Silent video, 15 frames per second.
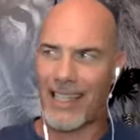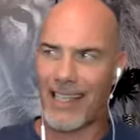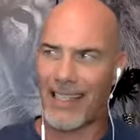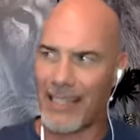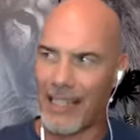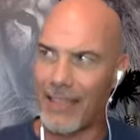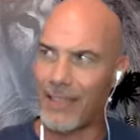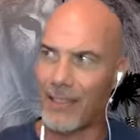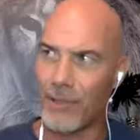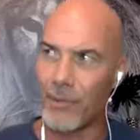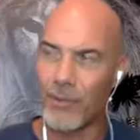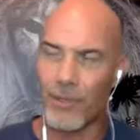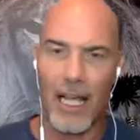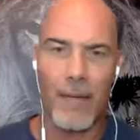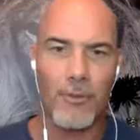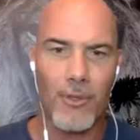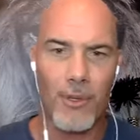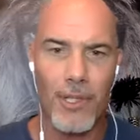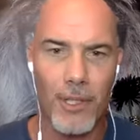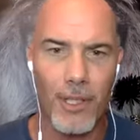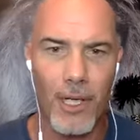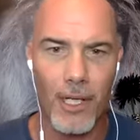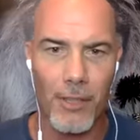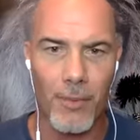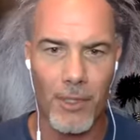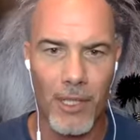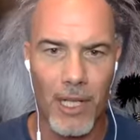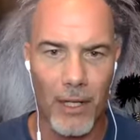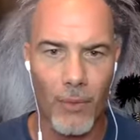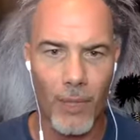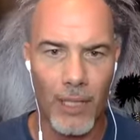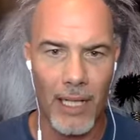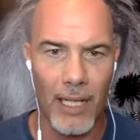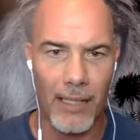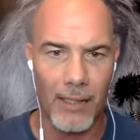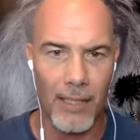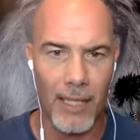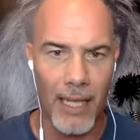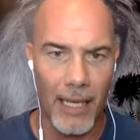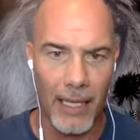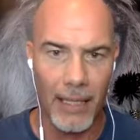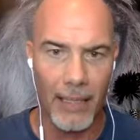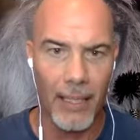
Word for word: Cause I say, dude, stop treating your customers like a one night stand.